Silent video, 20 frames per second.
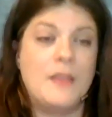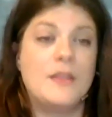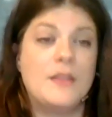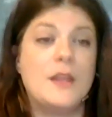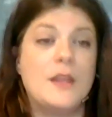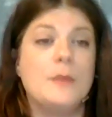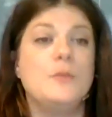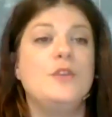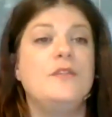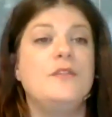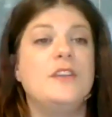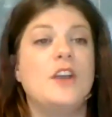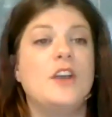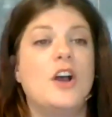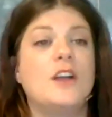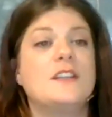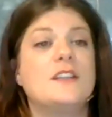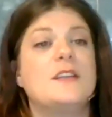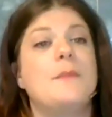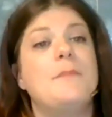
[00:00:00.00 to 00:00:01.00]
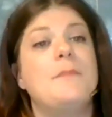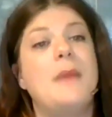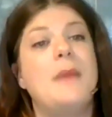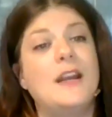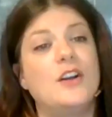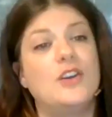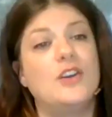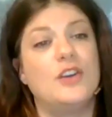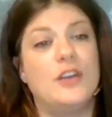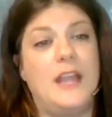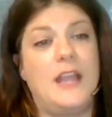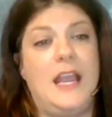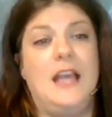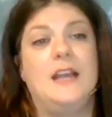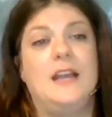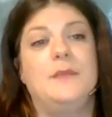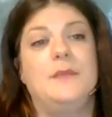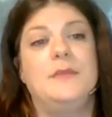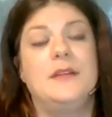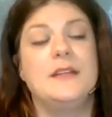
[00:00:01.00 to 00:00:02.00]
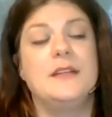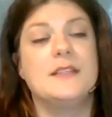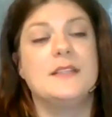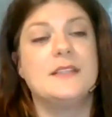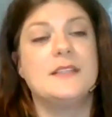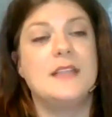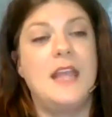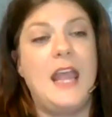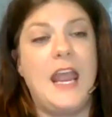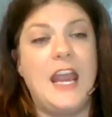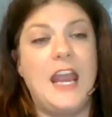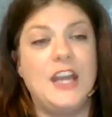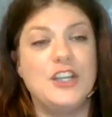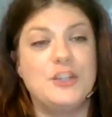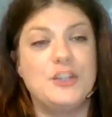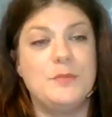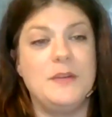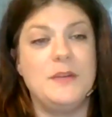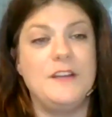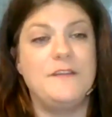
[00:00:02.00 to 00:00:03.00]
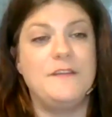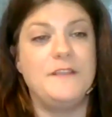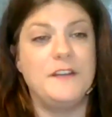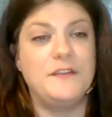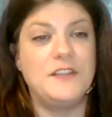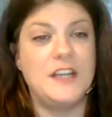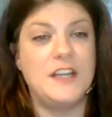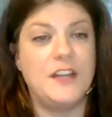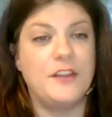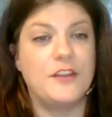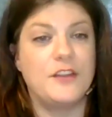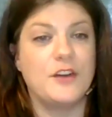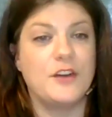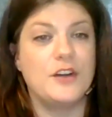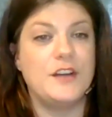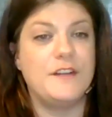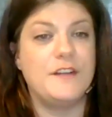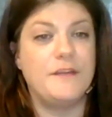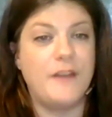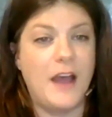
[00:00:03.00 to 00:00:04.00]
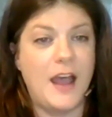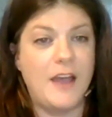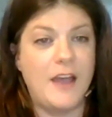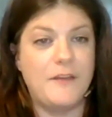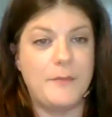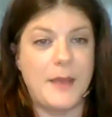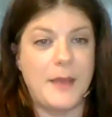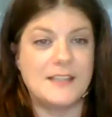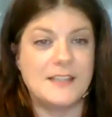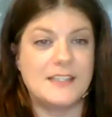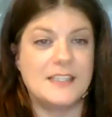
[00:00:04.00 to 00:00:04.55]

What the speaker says: Then moving on to medical cannabis, HB 1535 passed